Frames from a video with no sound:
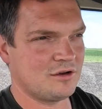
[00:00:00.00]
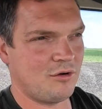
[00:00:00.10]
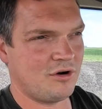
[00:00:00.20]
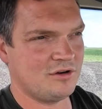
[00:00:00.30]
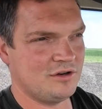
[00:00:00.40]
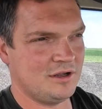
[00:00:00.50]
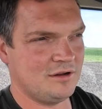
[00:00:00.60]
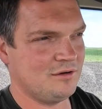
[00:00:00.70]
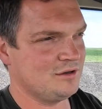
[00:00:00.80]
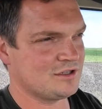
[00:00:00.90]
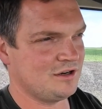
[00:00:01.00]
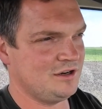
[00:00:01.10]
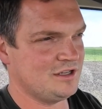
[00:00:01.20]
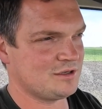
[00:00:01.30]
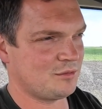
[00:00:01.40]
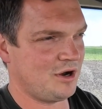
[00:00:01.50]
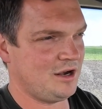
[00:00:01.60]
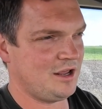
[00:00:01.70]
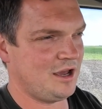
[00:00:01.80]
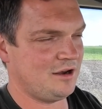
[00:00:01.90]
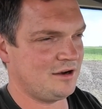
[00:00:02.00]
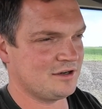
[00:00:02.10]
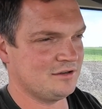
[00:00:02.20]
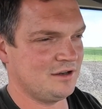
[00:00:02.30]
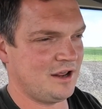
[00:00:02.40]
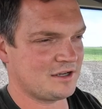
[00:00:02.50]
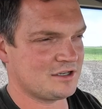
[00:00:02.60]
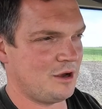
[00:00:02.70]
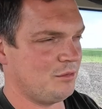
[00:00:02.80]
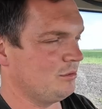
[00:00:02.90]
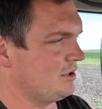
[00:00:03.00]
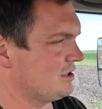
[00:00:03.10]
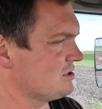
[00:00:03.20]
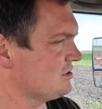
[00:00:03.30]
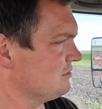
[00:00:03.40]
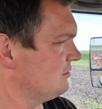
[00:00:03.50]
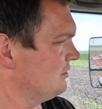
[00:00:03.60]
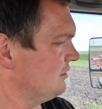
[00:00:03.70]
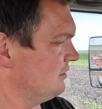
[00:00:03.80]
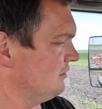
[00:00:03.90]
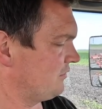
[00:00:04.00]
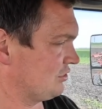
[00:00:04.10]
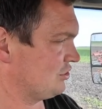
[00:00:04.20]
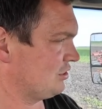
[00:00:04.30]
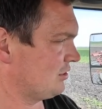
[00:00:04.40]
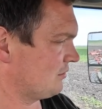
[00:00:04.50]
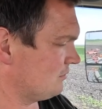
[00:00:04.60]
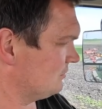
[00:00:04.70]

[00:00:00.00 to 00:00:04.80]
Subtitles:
Corn is going to need some rain again here in the next couple weeks, for sure.